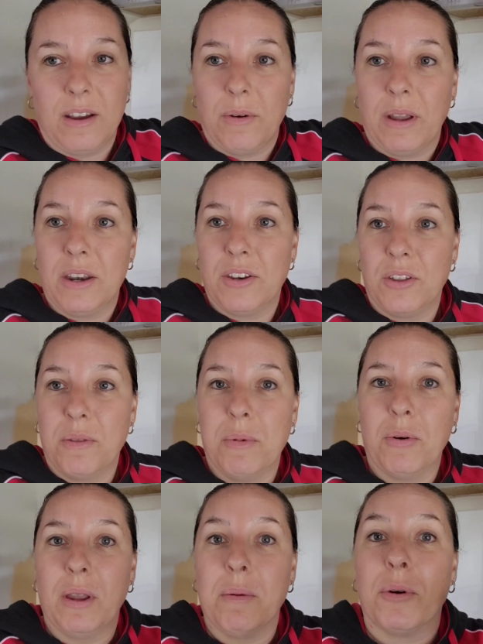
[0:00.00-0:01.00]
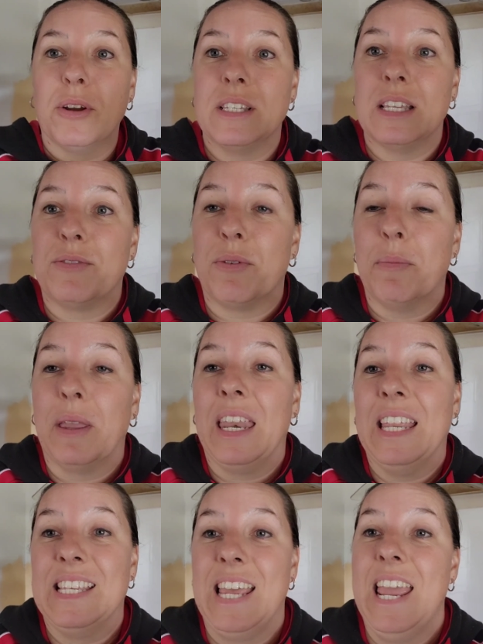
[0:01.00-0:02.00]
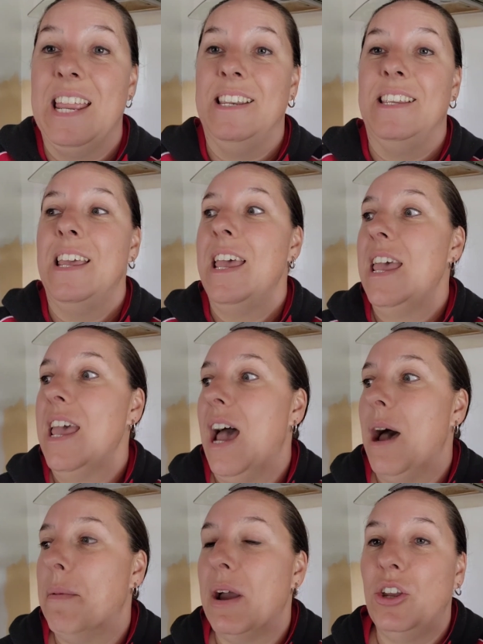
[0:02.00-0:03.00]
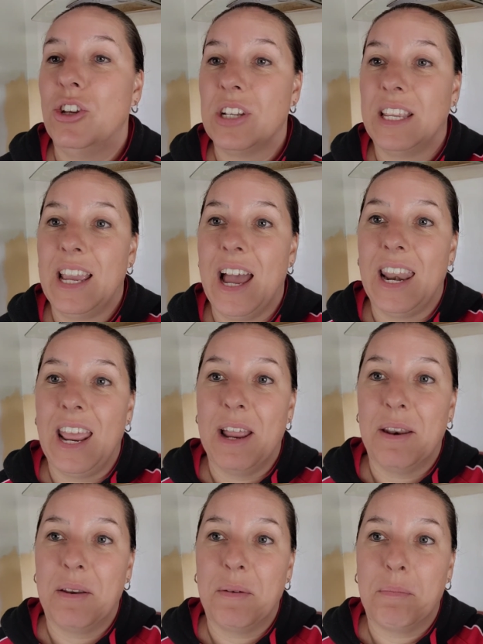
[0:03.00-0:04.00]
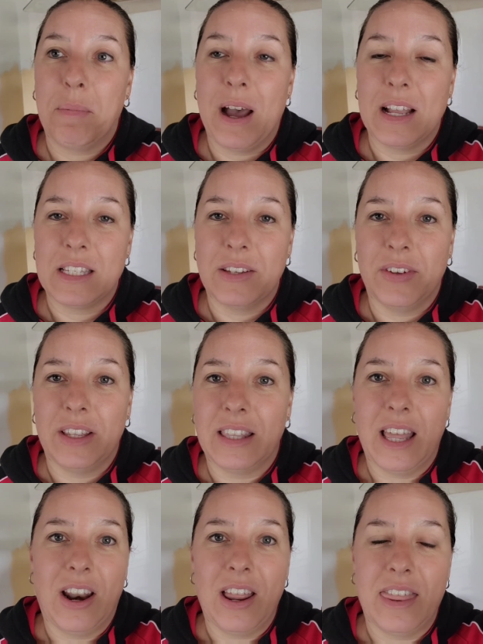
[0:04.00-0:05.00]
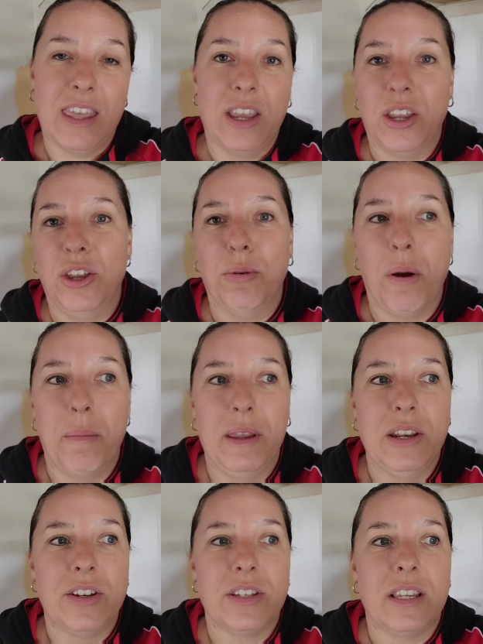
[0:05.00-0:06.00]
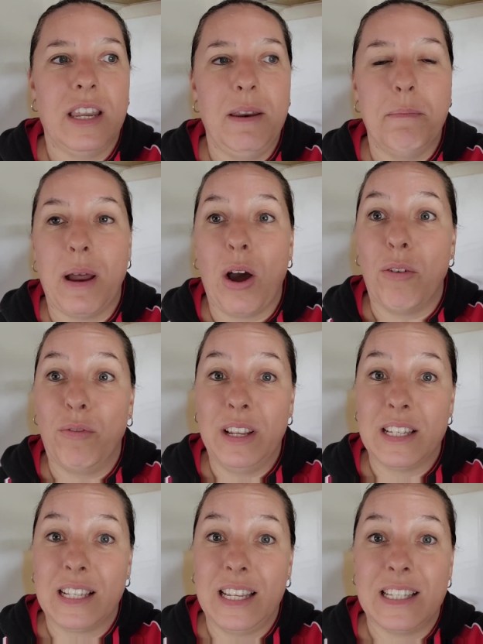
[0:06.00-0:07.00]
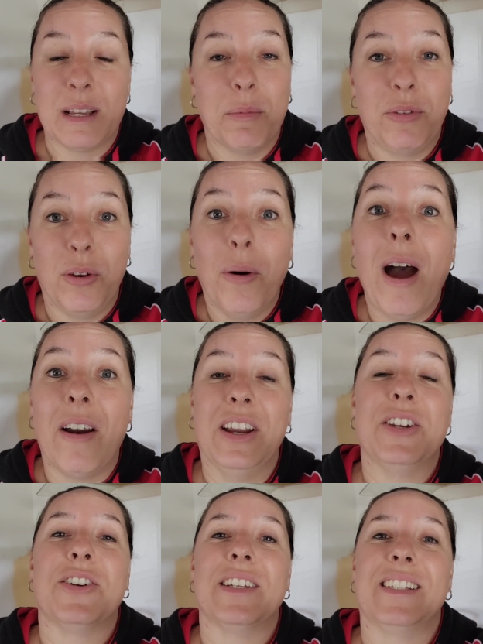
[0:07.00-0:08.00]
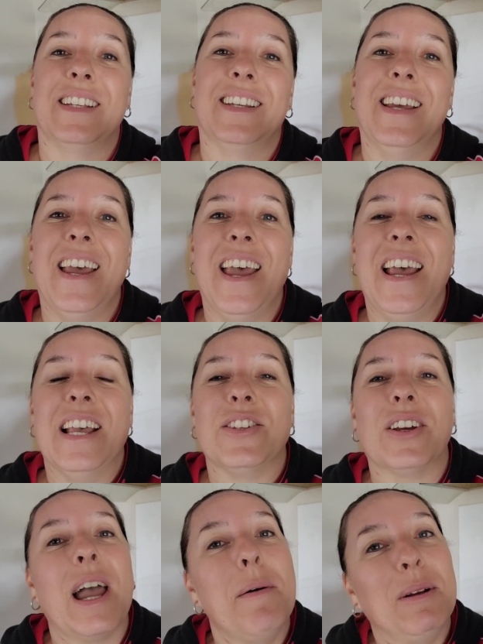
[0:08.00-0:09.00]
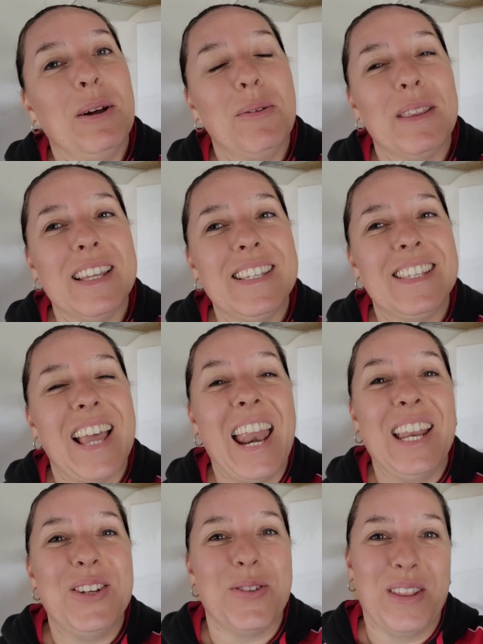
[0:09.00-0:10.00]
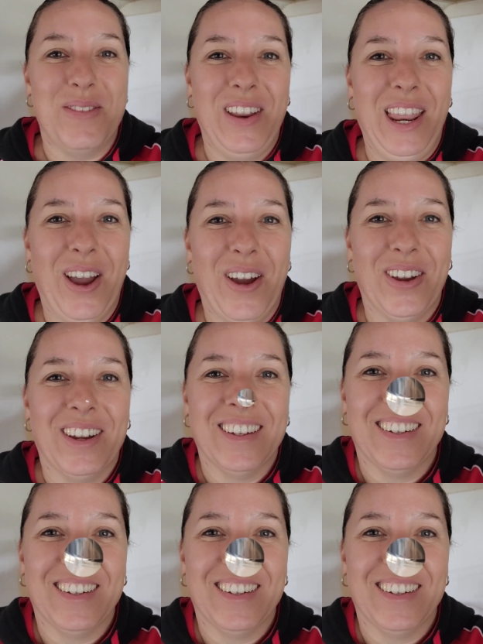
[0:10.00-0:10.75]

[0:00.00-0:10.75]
we're going to do the milking process from beginning to end. I usually cut out parts of it that I think you won't be interested in, but obviously some of you are interested. So come along with us and enjoy the video.